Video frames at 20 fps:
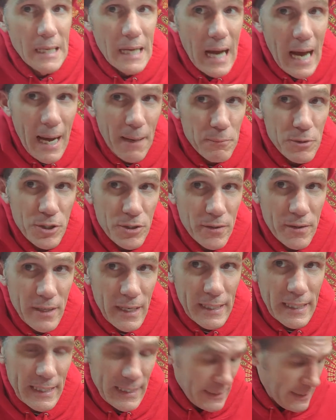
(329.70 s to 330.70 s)
I'm sure they're not
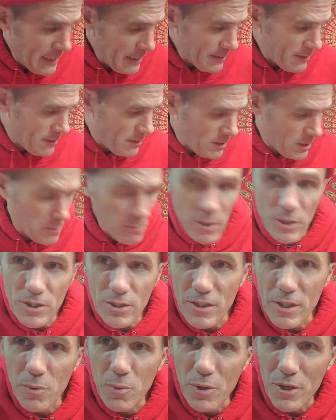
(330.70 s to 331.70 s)
getting tested as much
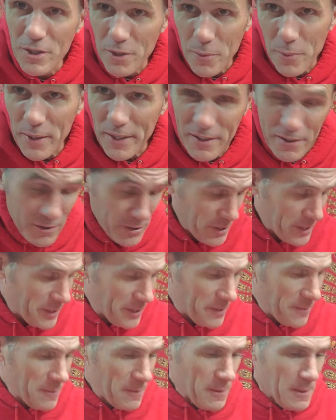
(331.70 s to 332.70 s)
as they would in a regular
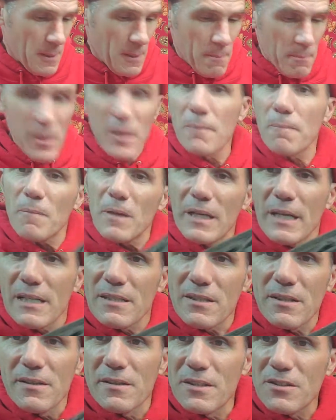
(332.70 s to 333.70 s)
year. But like I
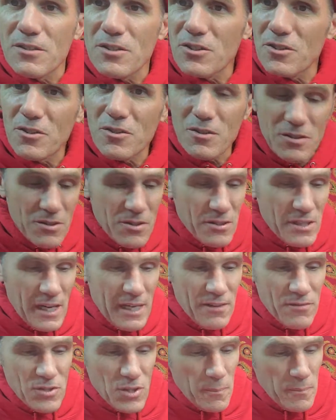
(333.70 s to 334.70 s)
said, this is kind
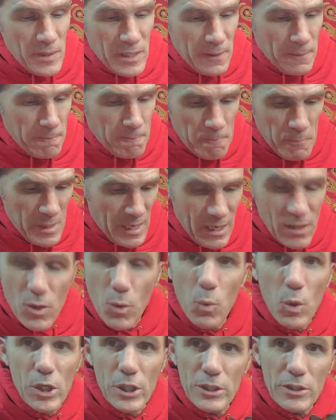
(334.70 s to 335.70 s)
of something in the
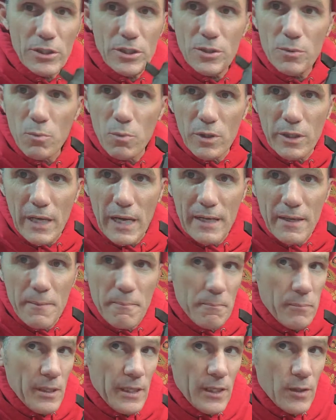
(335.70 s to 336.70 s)
works. We're kind of
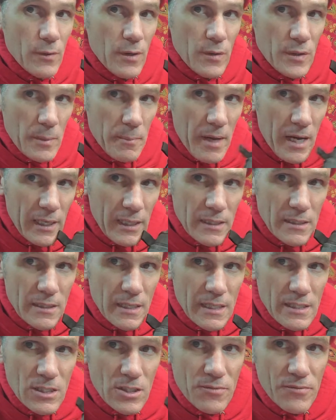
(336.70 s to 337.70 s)
playing around with the pocket
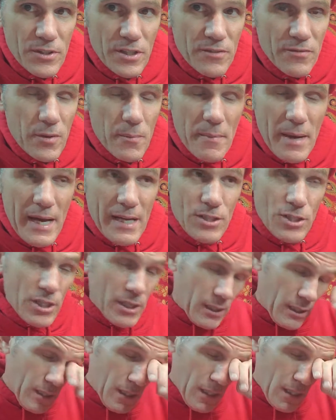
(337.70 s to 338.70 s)
sizes for different
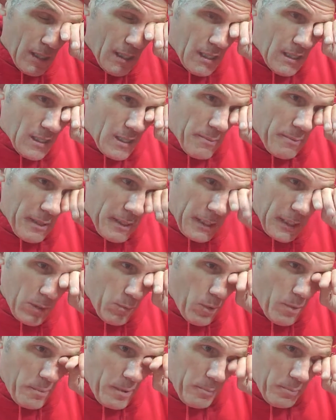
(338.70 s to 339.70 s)
magic, depending on
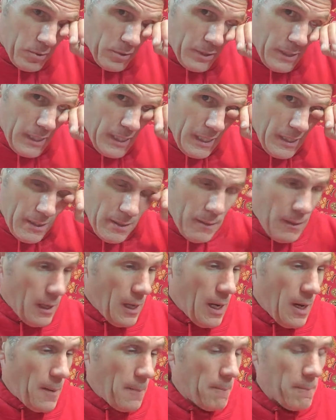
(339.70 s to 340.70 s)
what people need.
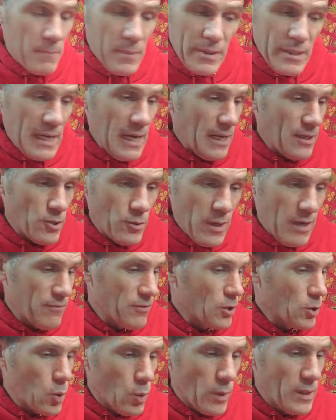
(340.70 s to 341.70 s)
But yeah, I do have
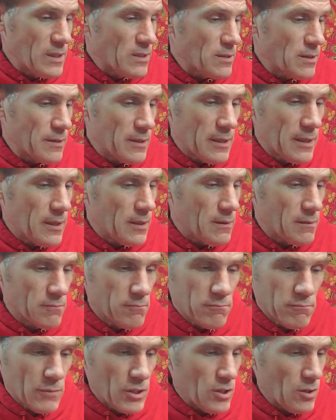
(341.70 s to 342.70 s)
the coins in there,
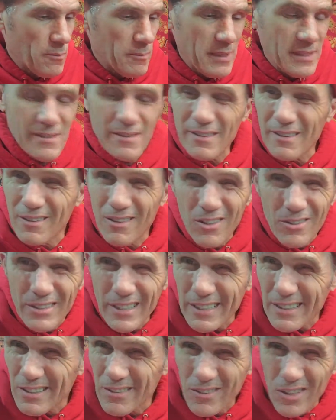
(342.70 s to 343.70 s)
you know, basically
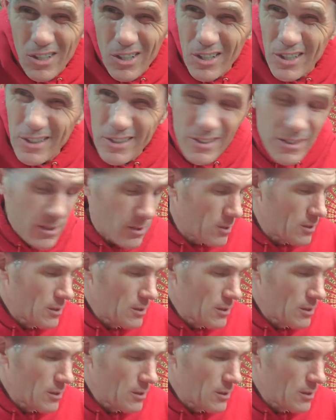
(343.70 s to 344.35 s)
decks of cards,